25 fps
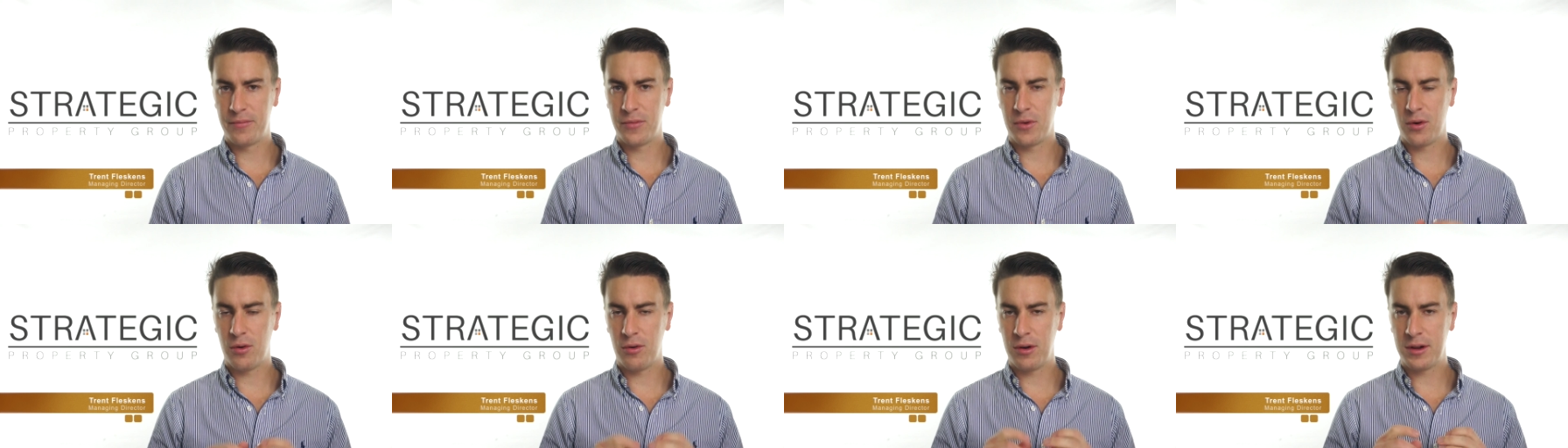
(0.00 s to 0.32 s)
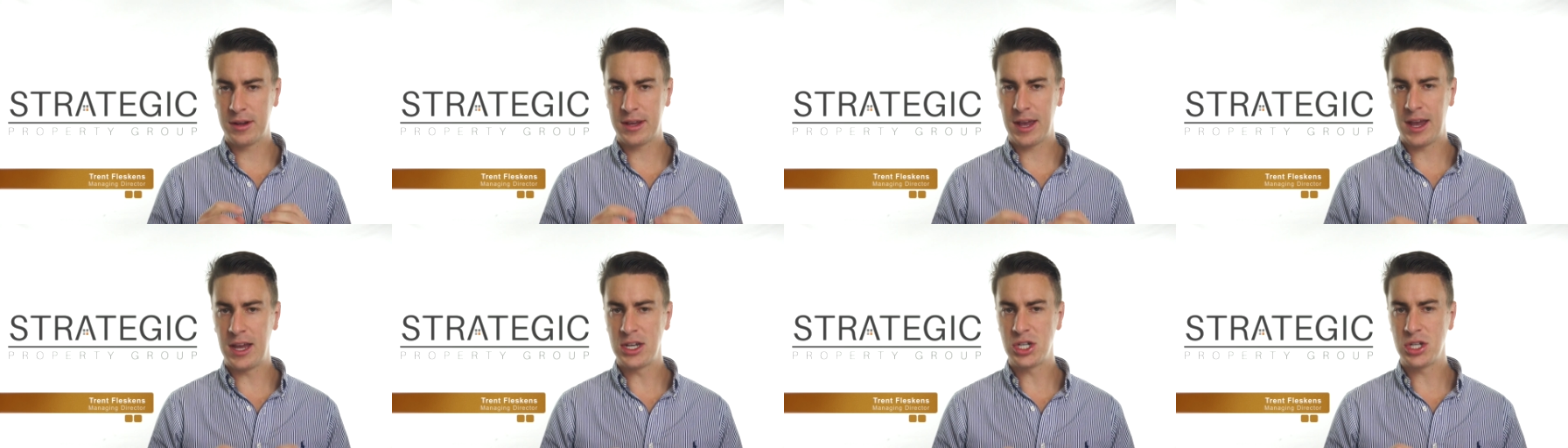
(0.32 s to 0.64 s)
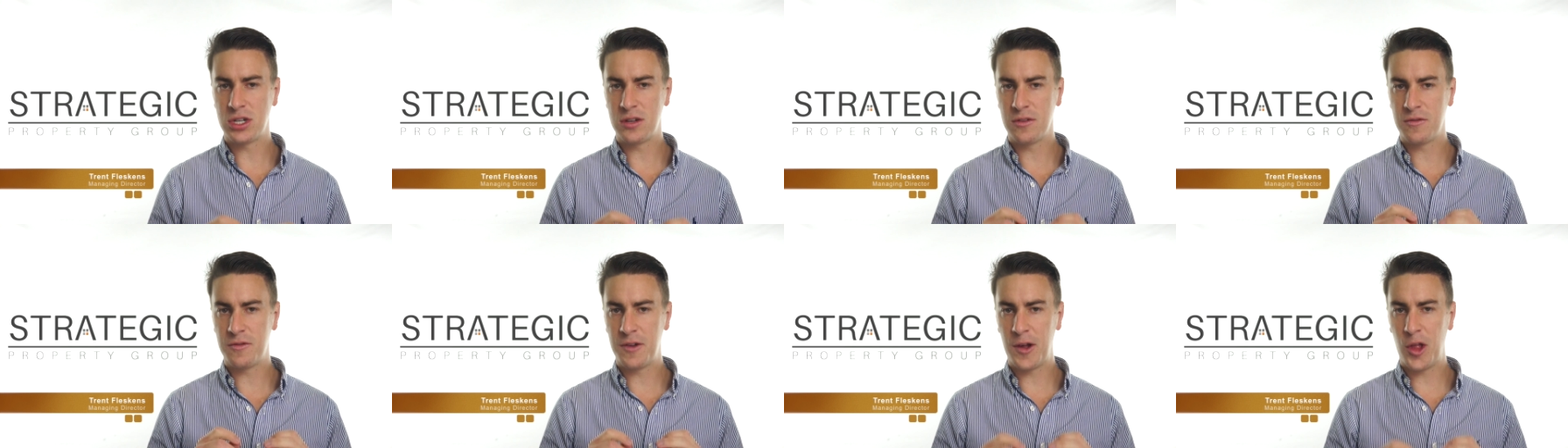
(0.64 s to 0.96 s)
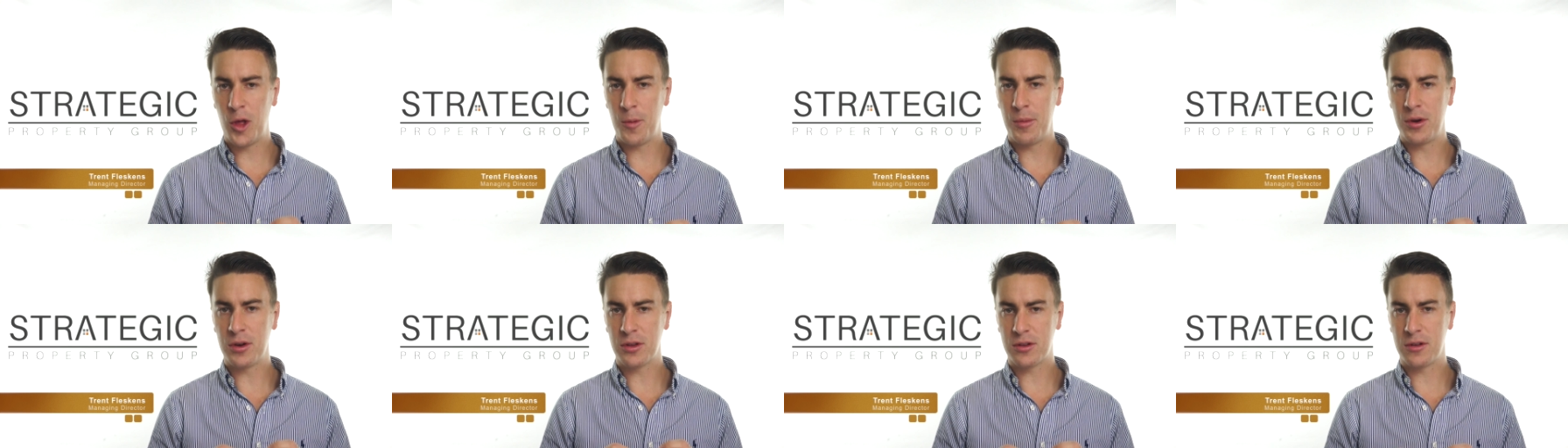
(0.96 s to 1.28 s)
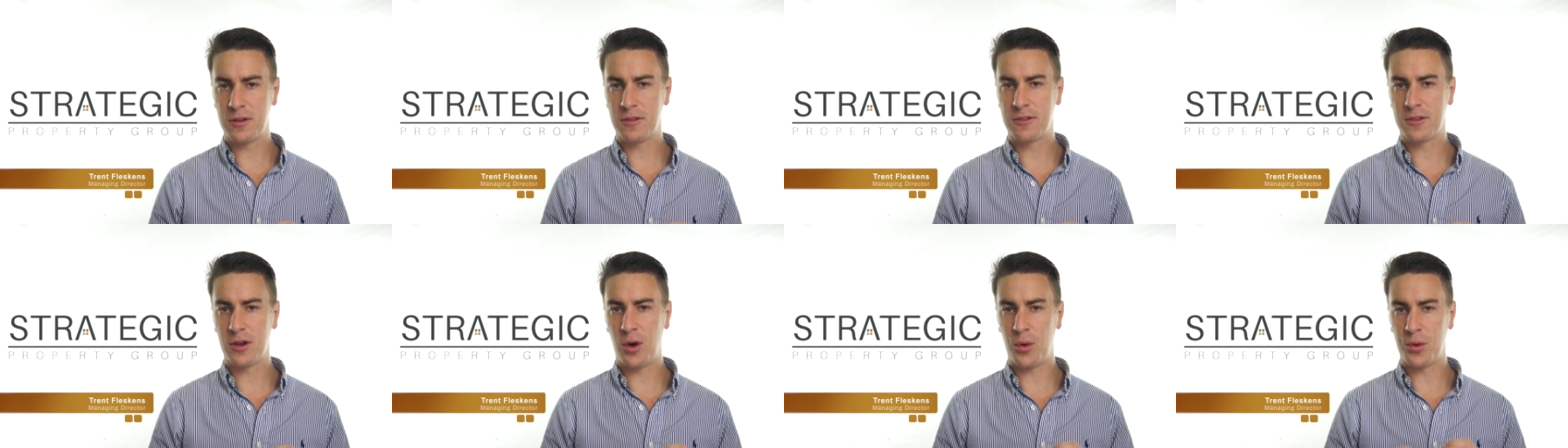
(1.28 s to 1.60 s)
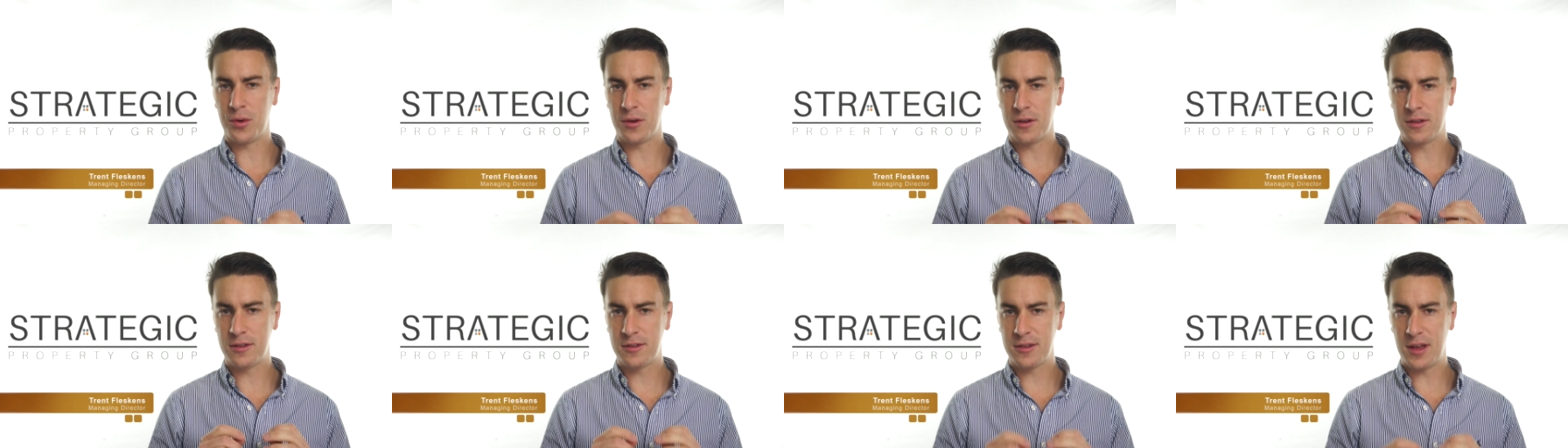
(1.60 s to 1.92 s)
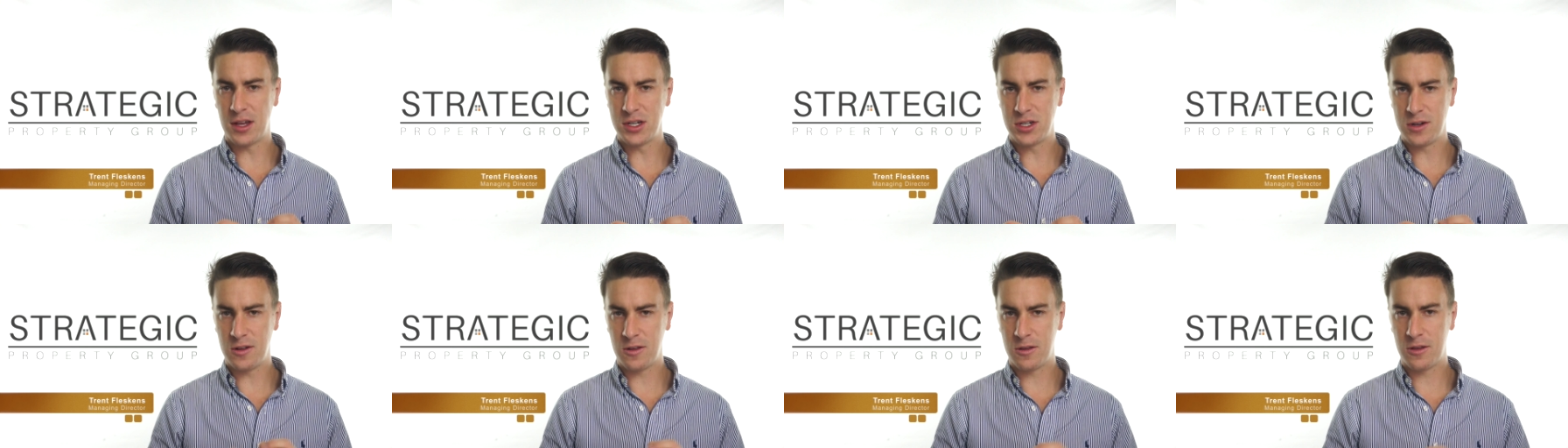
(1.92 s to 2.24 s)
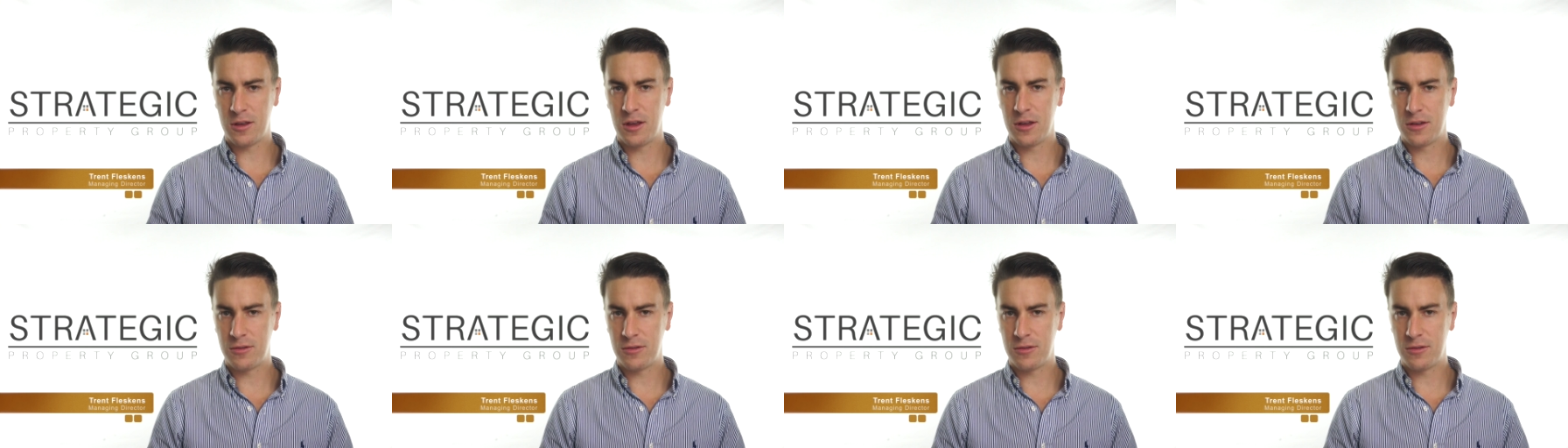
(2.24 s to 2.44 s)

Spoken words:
or engage a development consultant such as